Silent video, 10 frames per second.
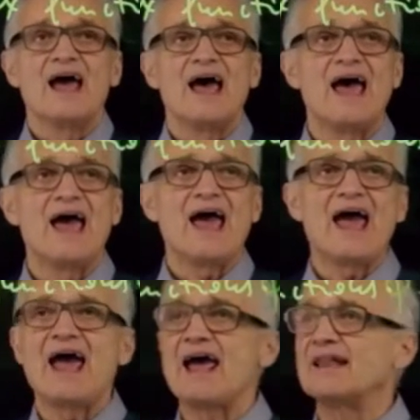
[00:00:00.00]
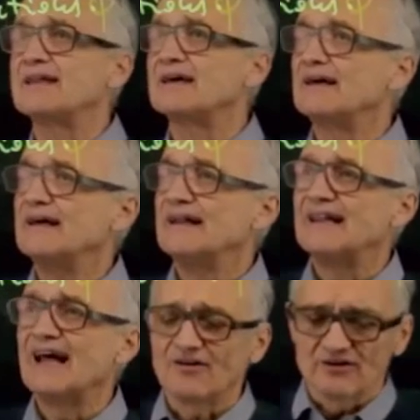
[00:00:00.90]
And
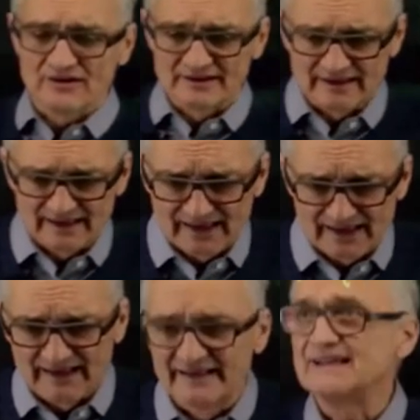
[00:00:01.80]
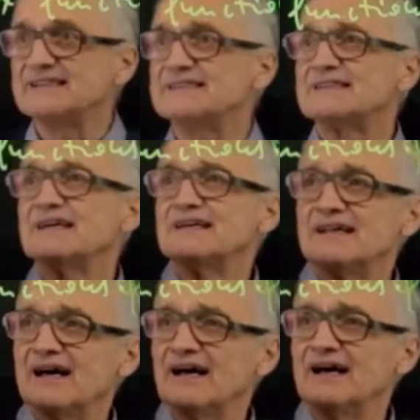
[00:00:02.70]
now,
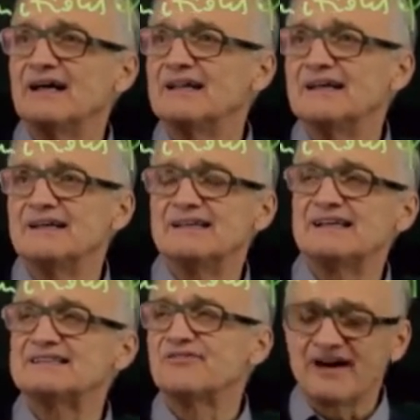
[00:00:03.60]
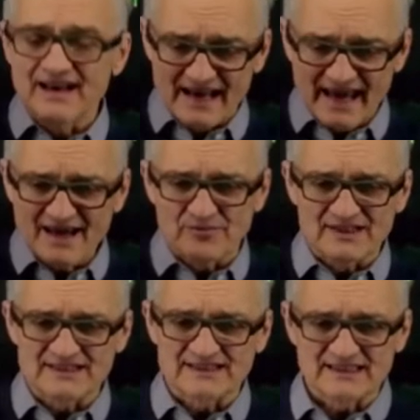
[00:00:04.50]
that's a funny name,
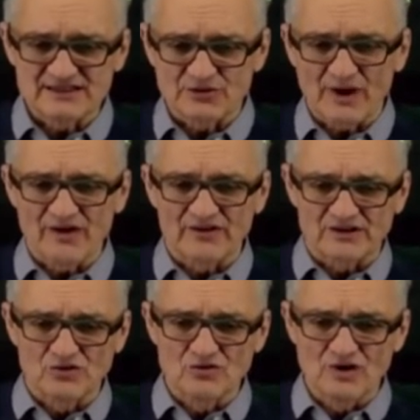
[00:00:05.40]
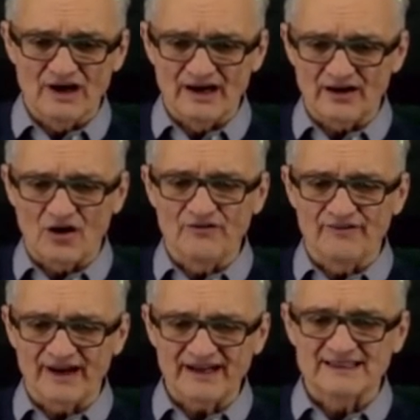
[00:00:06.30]
this d square over 2
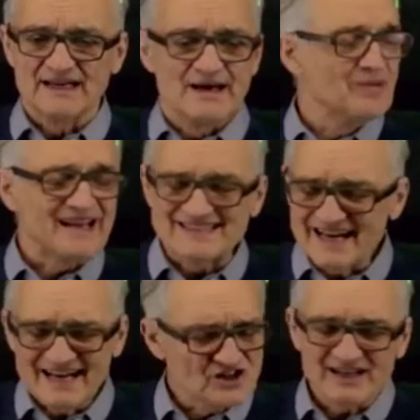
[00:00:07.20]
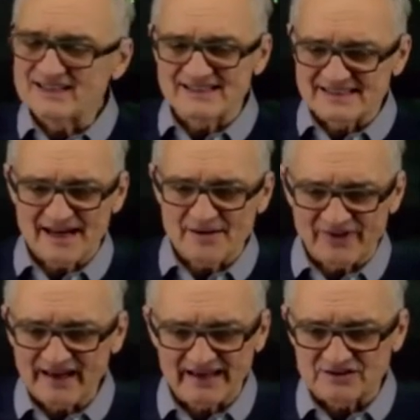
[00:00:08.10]
convex, but essentially it's the same
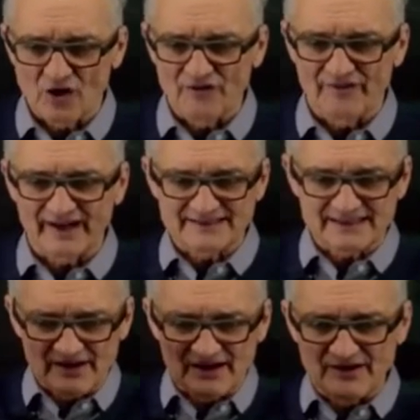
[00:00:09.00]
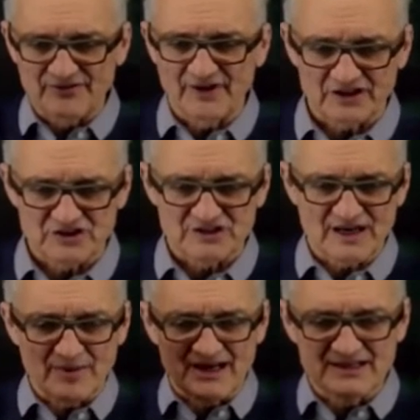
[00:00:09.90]
thing as convex functions. I
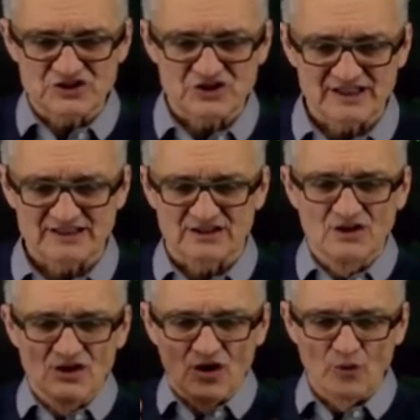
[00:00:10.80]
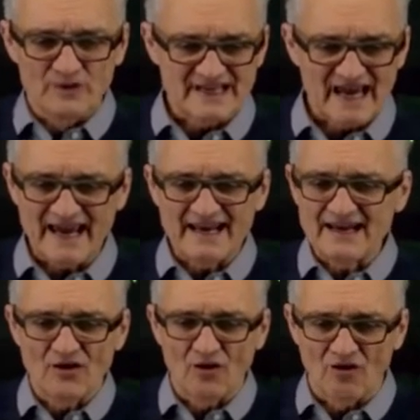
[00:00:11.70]
mean, it's just always adding
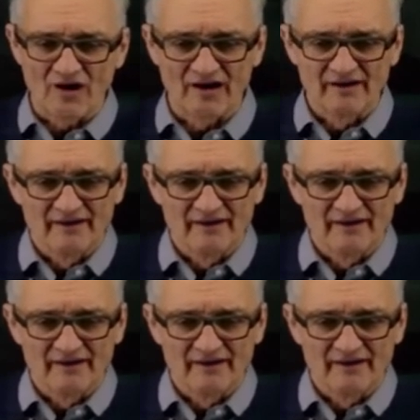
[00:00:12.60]
or